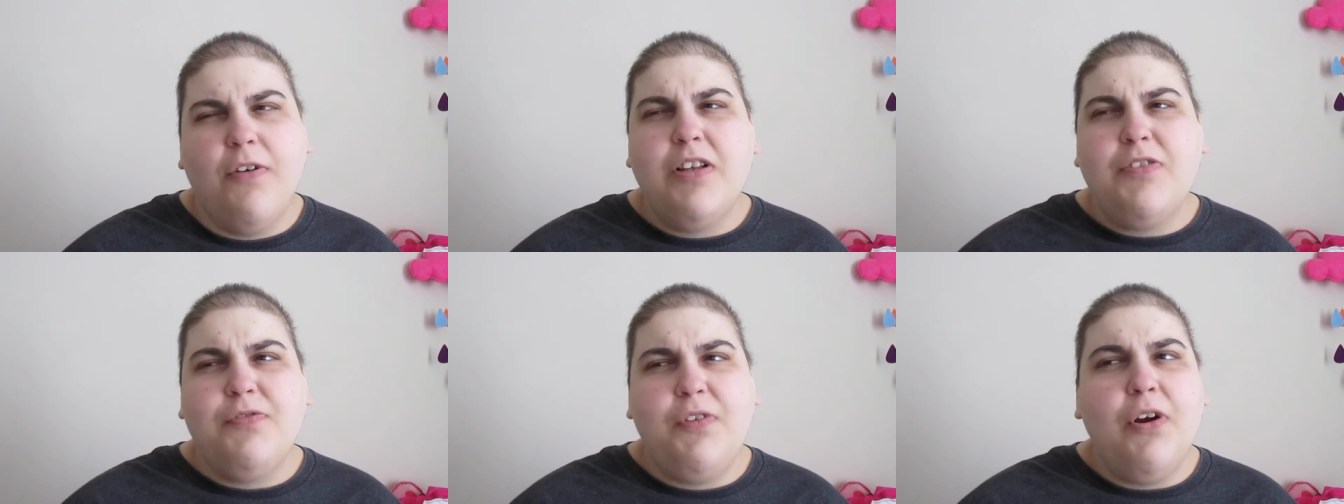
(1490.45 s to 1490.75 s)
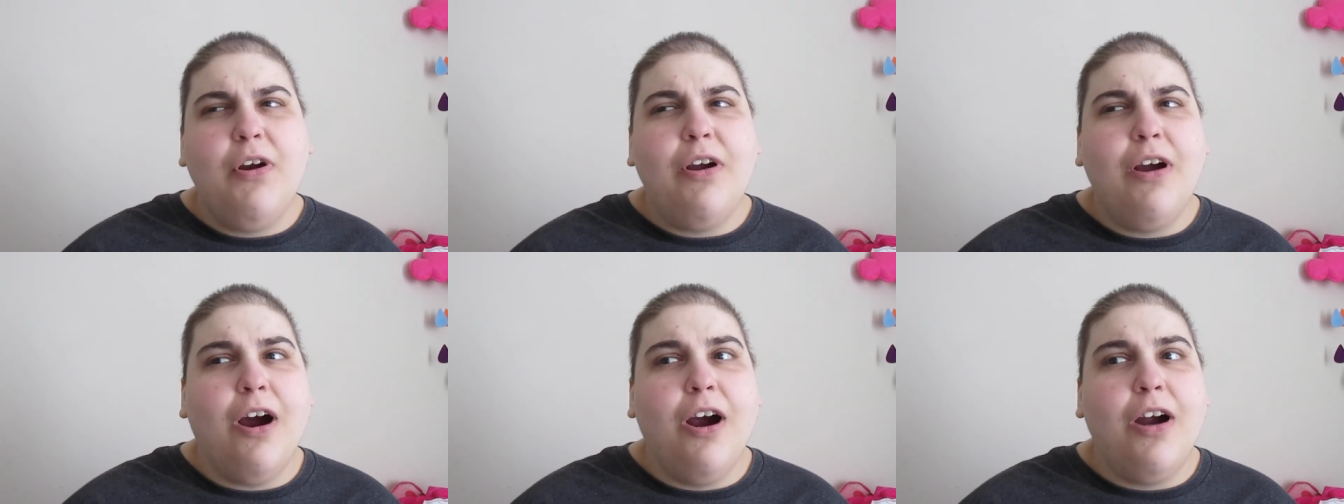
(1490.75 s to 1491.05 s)
It's
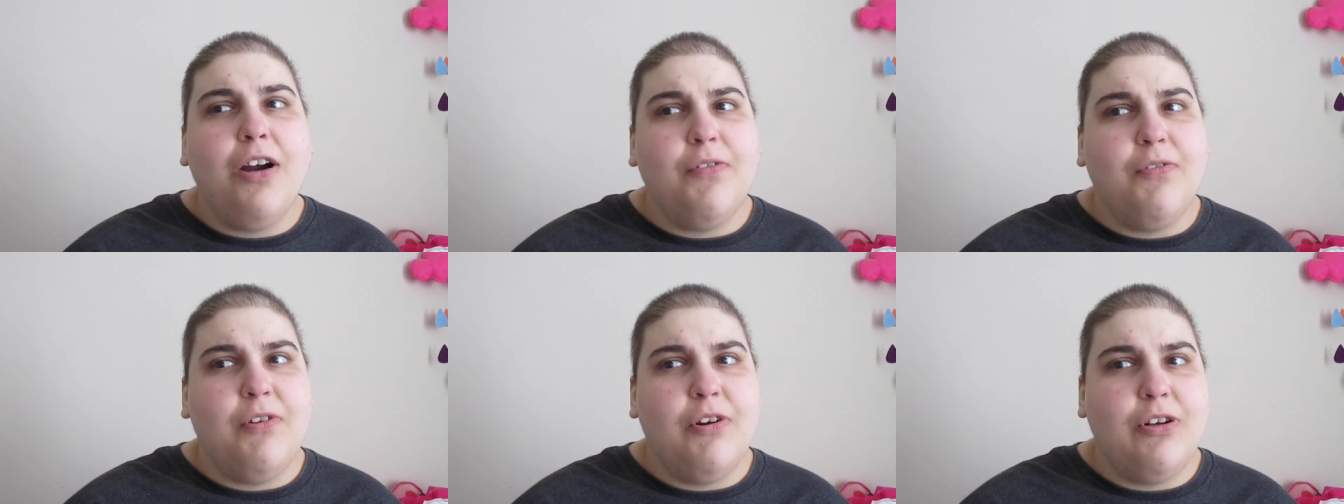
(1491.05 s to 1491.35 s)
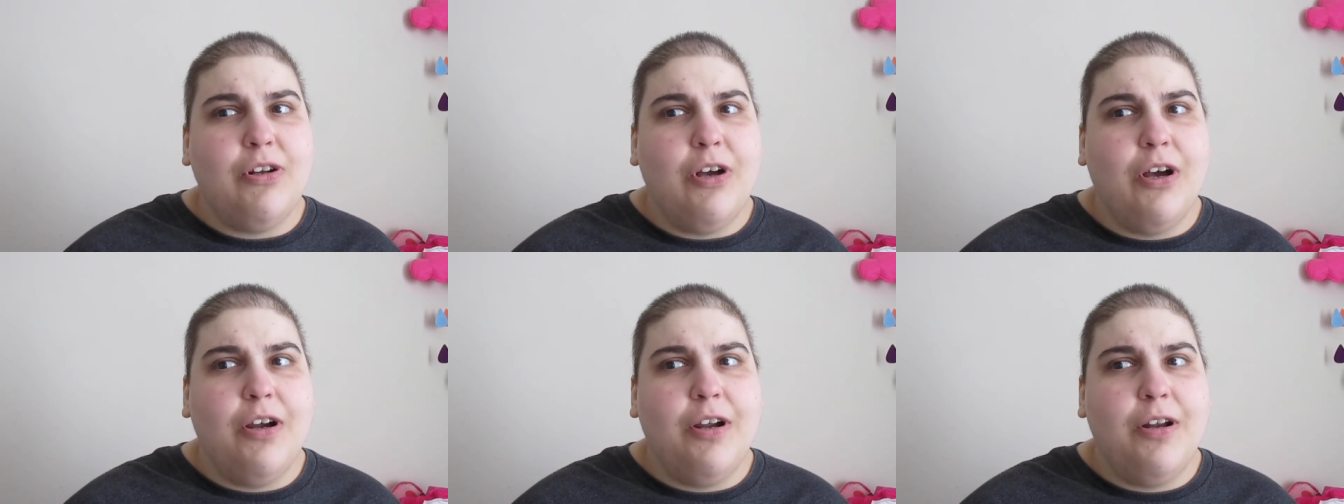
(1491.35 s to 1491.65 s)
very hard if you're
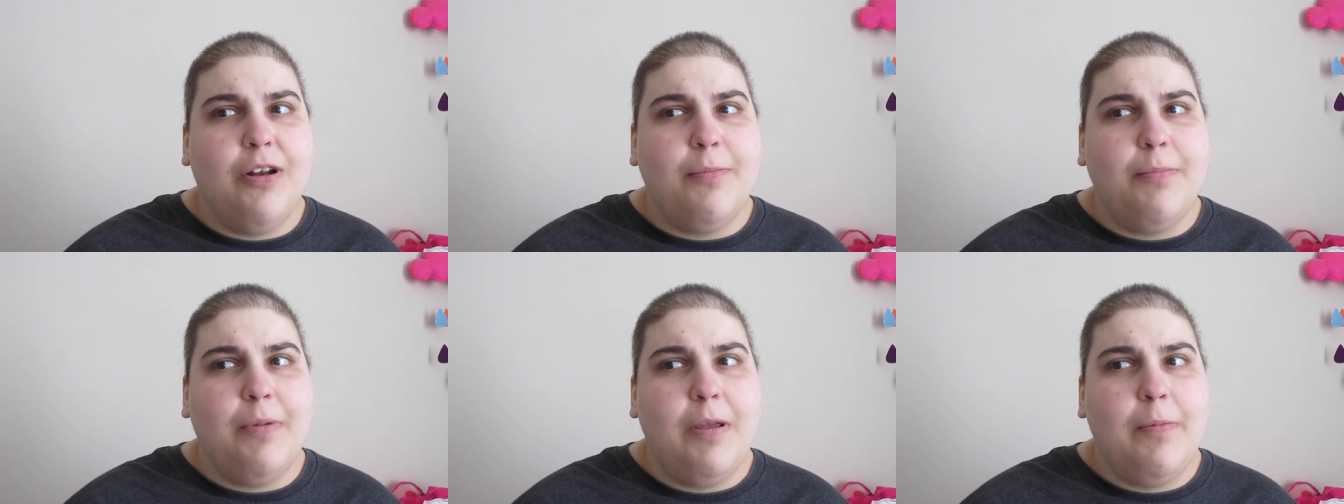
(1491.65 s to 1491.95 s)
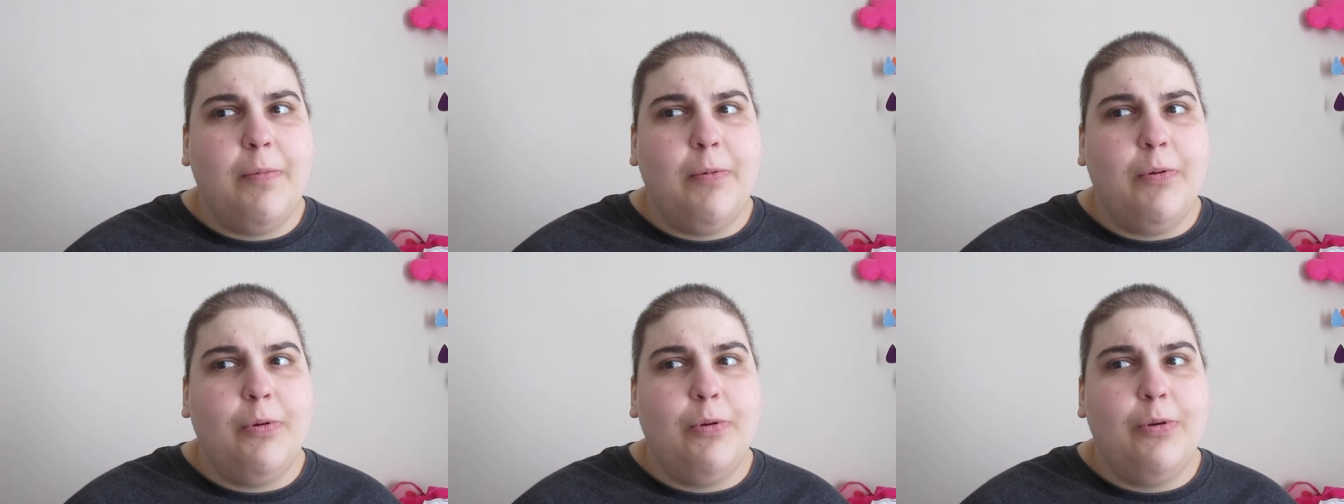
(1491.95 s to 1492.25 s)
talking to
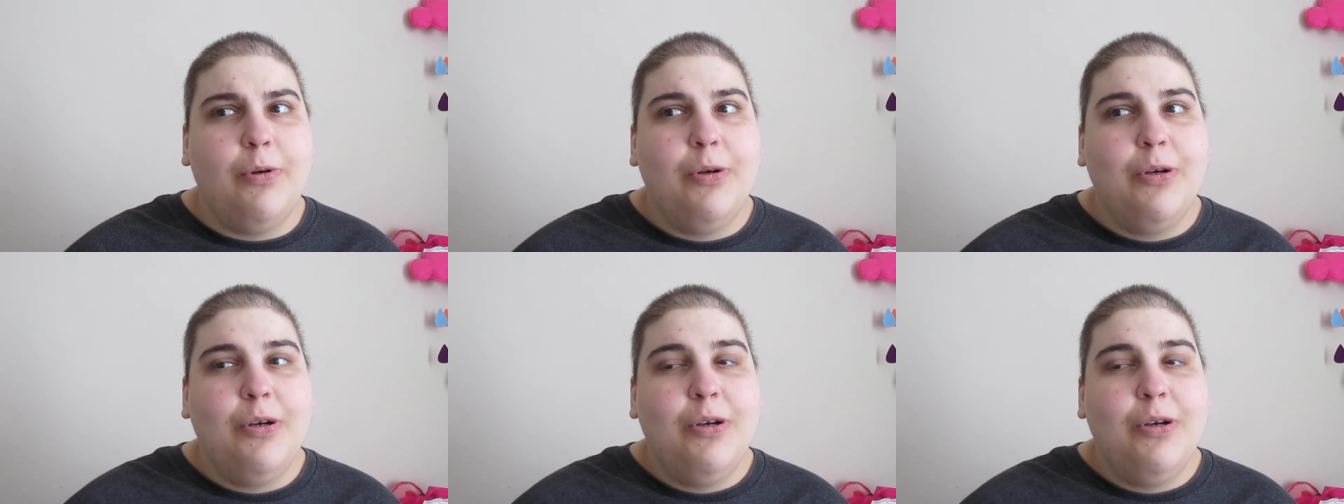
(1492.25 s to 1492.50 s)
people